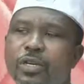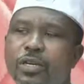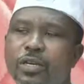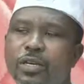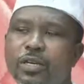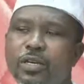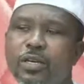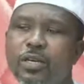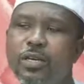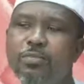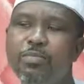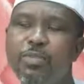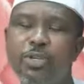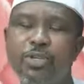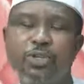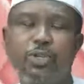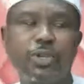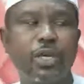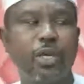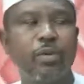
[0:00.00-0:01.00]
in
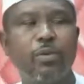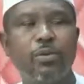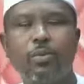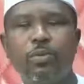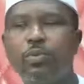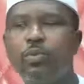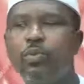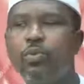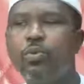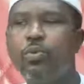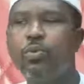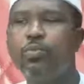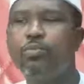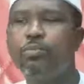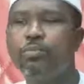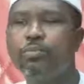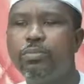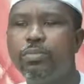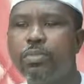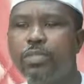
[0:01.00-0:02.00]
between who
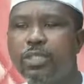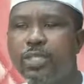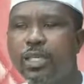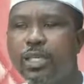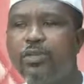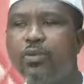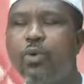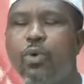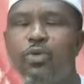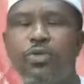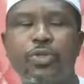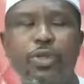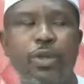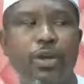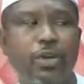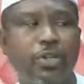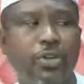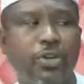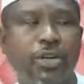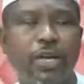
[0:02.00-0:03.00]
did one thing or the
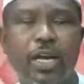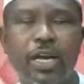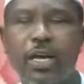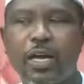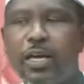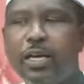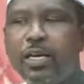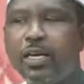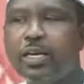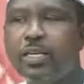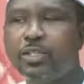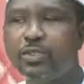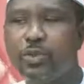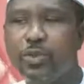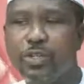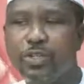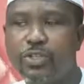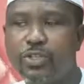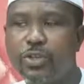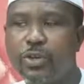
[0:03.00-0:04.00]
other to
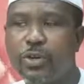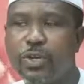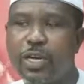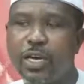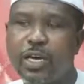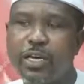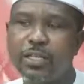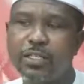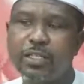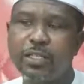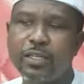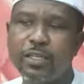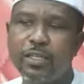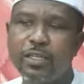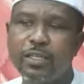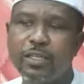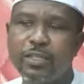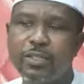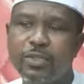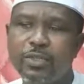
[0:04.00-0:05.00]
ensure that
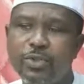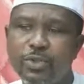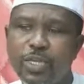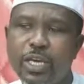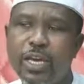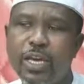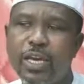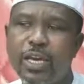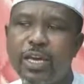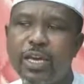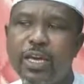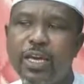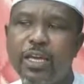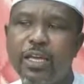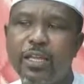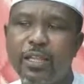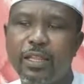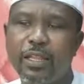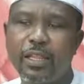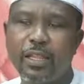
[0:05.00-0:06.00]
today
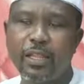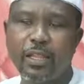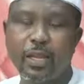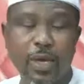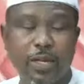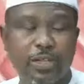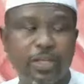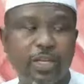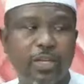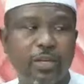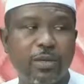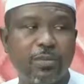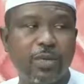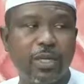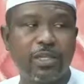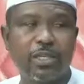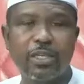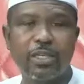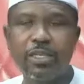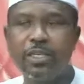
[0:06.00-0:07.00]
that we are
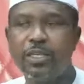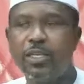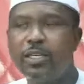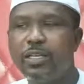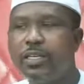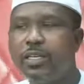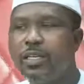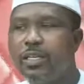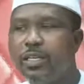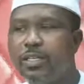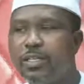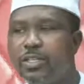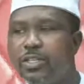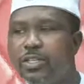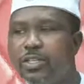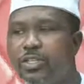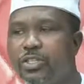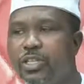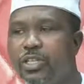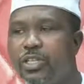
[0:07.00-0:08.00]
celebrating is
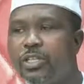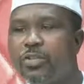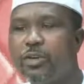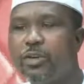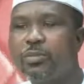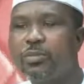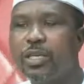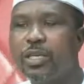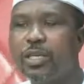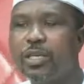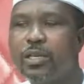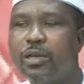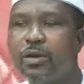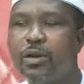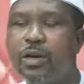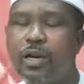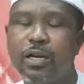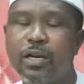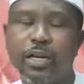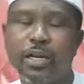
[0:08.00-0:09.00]
indeed something
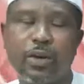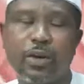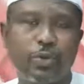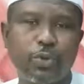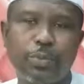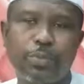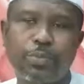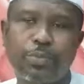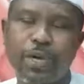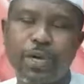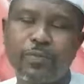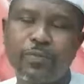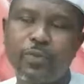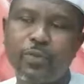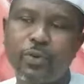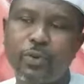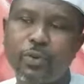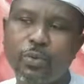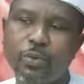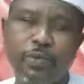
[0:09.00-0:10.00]
that we should perhaps. So we
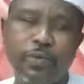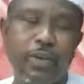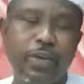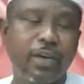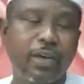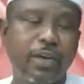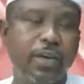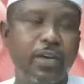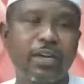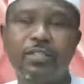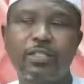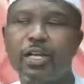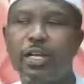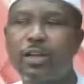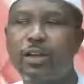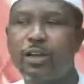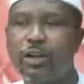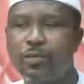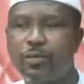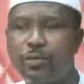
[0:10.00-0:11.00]
have inherited all
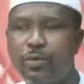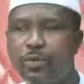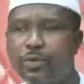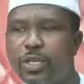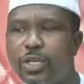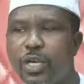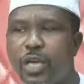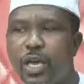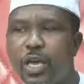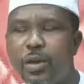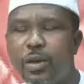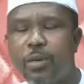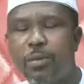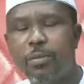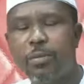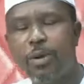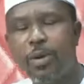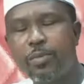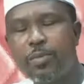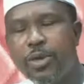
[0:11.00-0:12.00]
of those. But
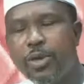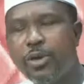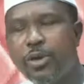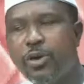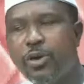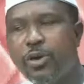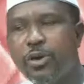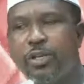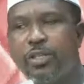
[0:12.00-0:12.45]
beyond